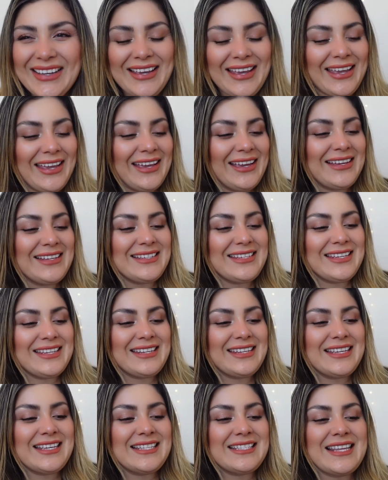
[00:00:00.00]
And it
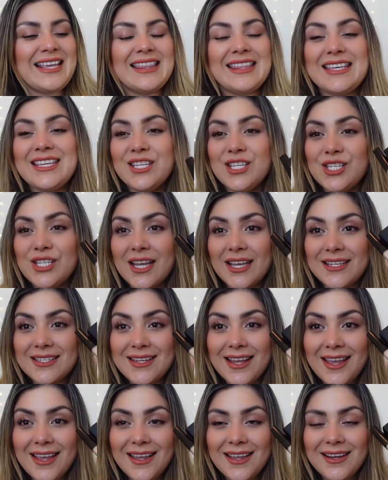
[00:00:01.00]
is the
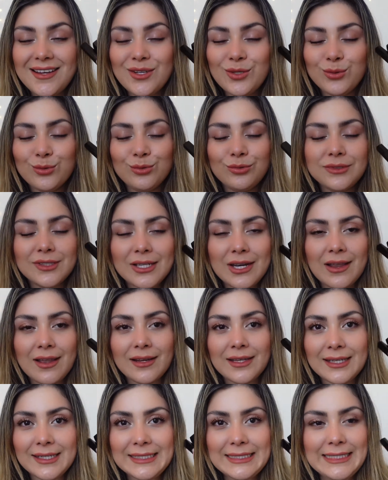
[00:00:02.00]
Chanel Ultra
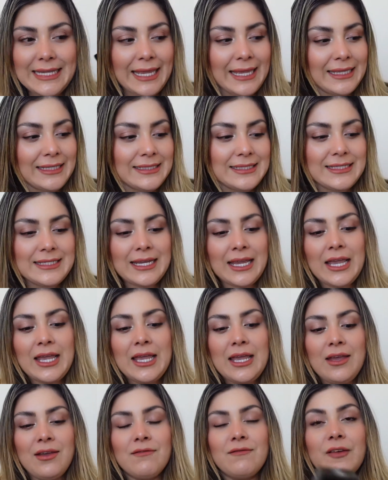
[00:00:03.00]
Le Teint
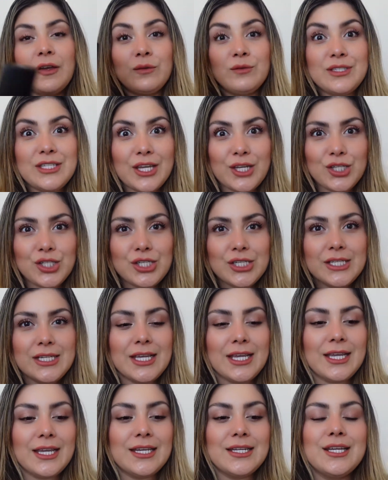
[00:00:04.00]
Foundation
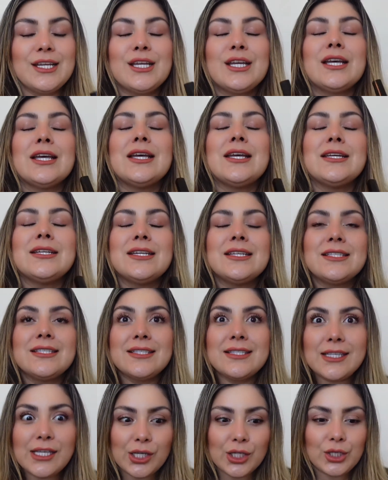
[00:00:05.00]
and
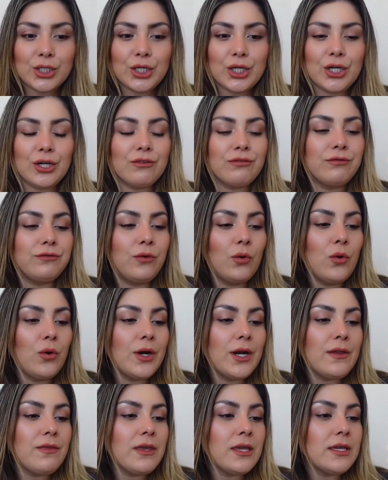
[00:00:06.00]
Concealer.
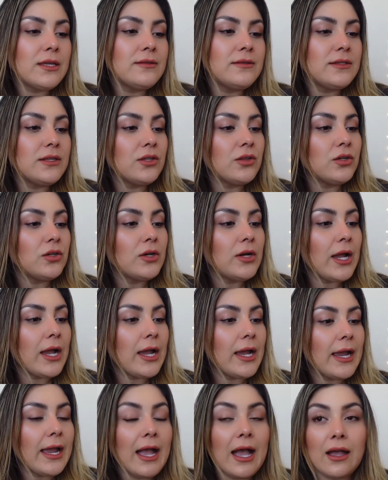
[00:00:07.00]
For the concealer,
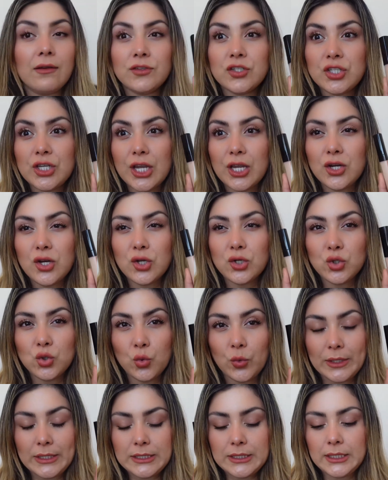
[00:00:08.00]
I have shade
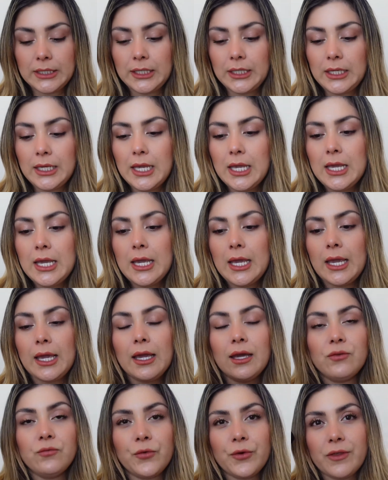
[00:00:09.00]
20.
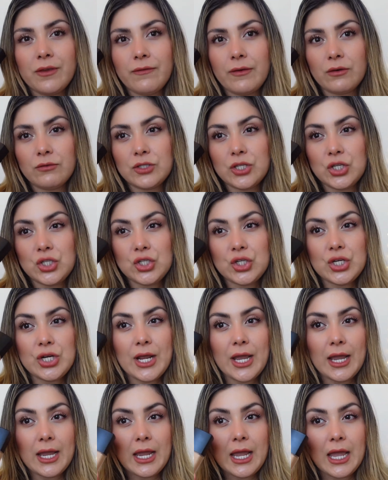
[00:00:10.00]
And for the foundation,
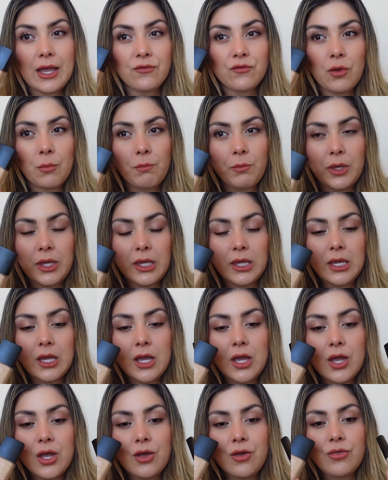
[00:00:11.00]
I have
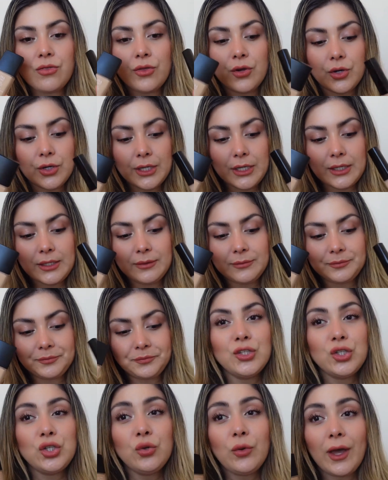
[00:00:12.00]
B30. You